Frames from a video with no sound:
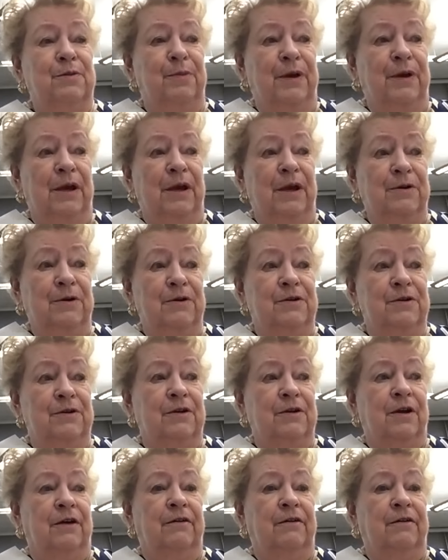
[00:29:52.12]
the
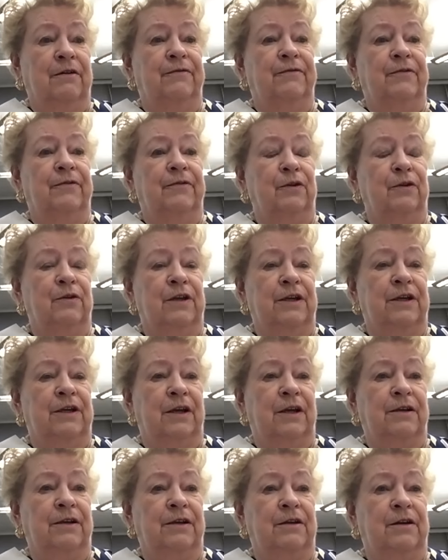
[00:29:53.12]
newspapers of the
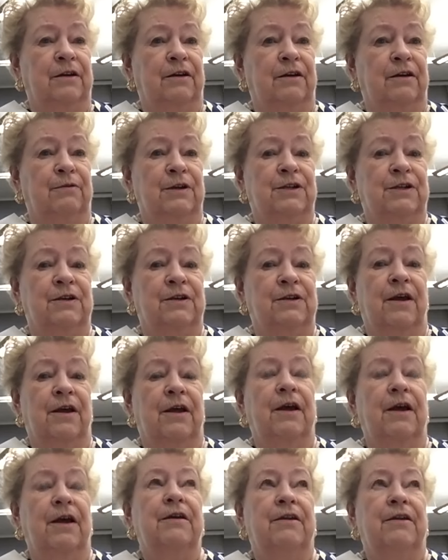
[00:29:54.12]
early 1900s,
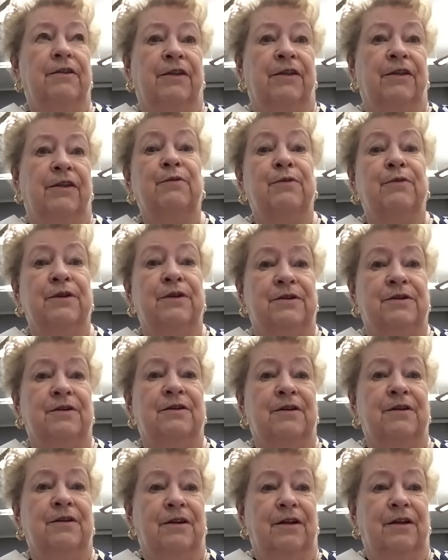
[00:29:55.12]
that
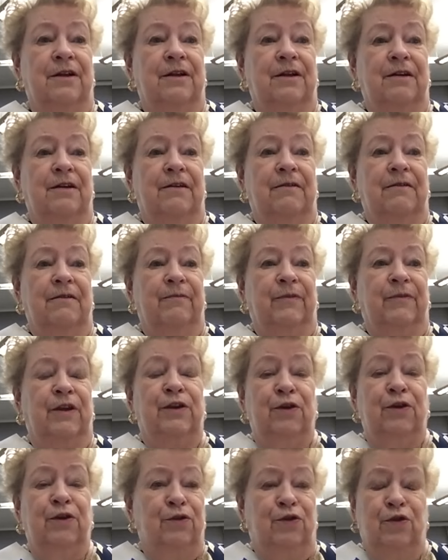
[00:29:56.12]
was
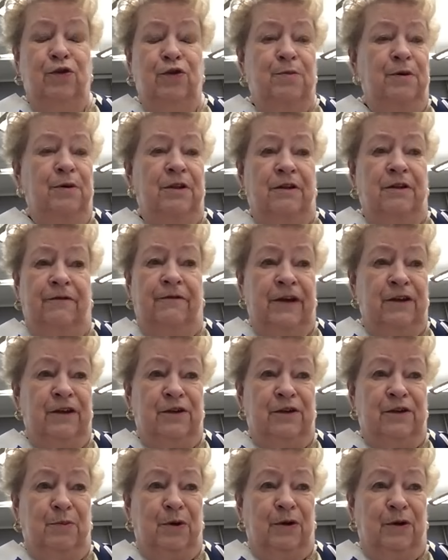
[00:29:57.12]
the YouTube and the
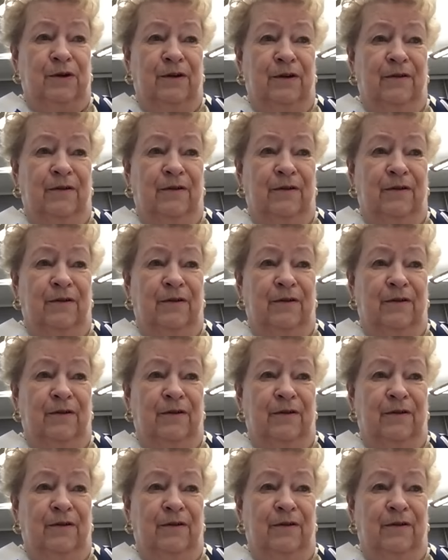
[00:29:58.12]
Facebook.